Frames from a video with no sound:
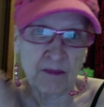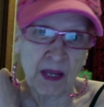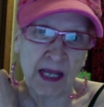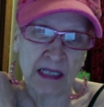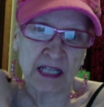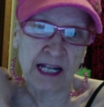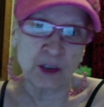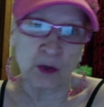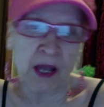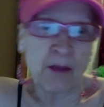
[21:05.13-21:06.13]
has
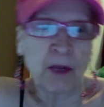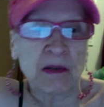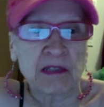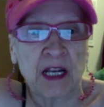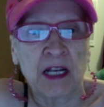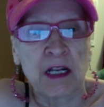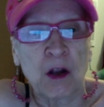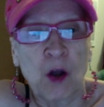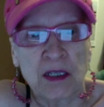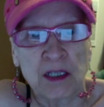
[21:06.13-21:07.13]
natural chemicals that can
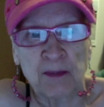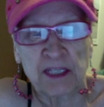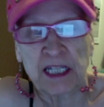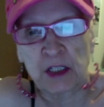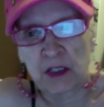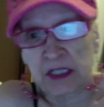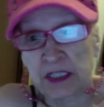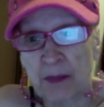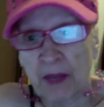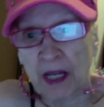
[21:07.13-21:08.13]
cause upset to the
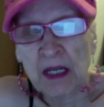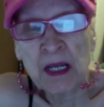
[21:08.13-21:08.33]
stomach.